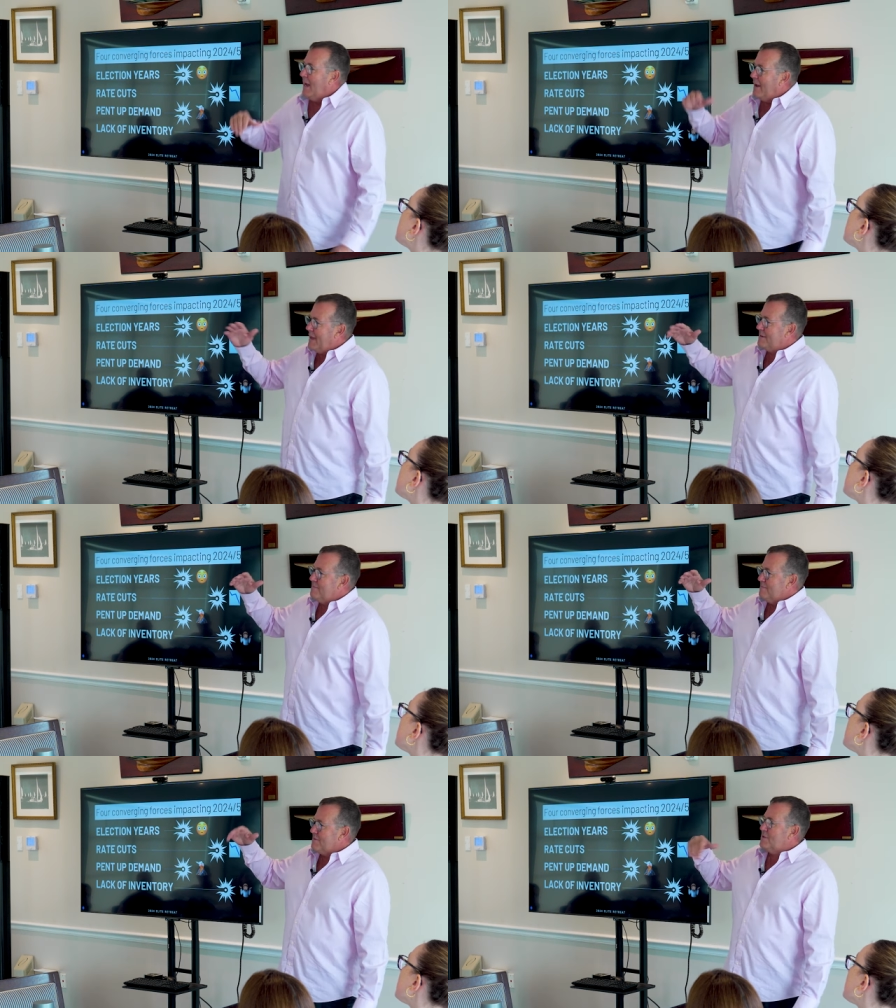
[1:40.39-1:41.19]
And
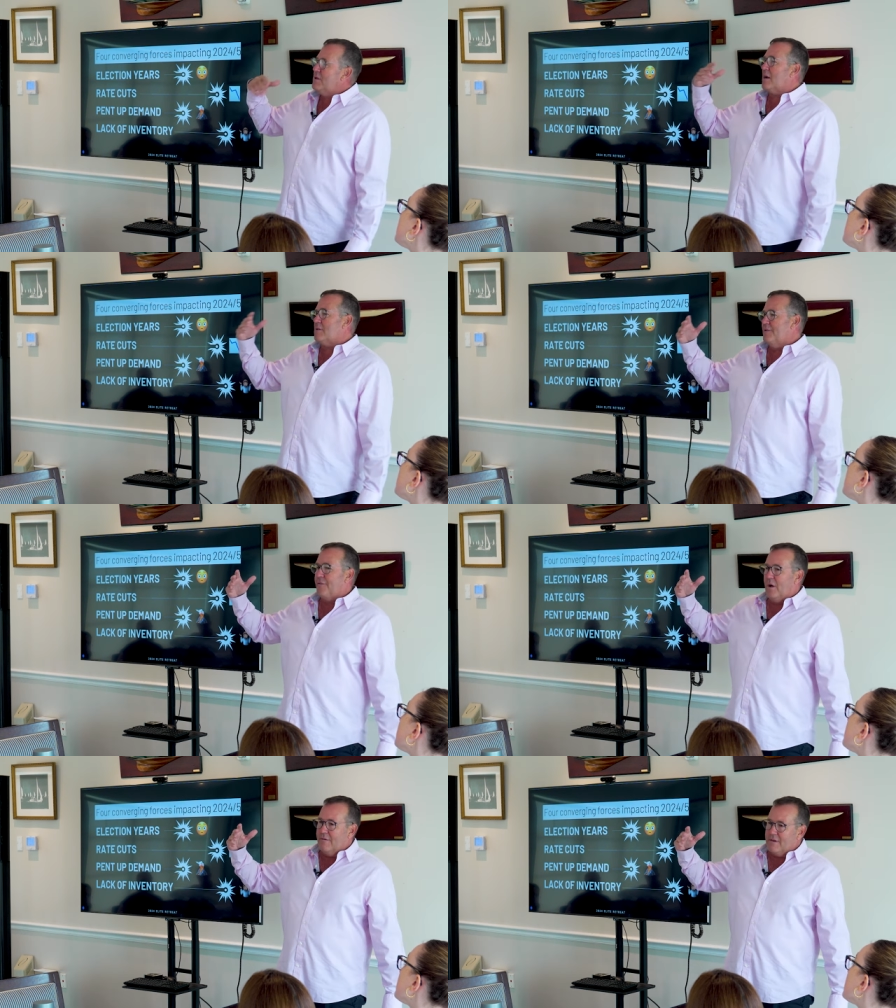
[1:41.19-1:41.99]
then, luckily
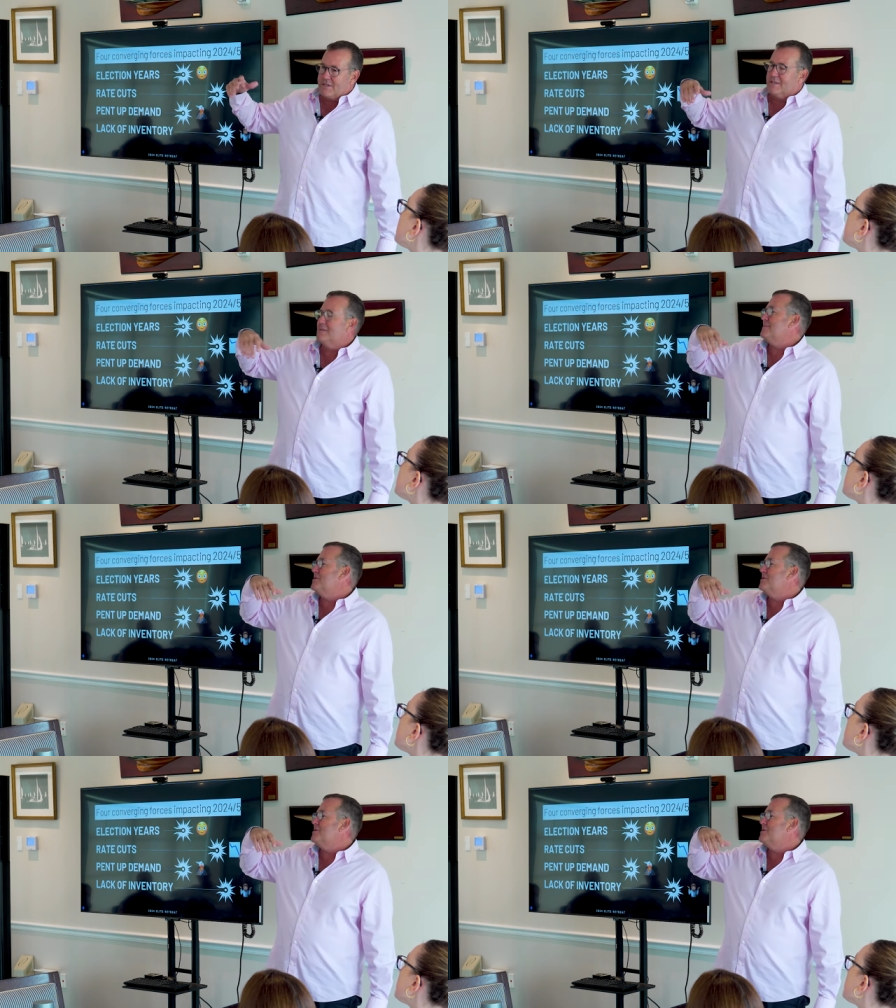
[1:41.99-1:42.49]
for all of us,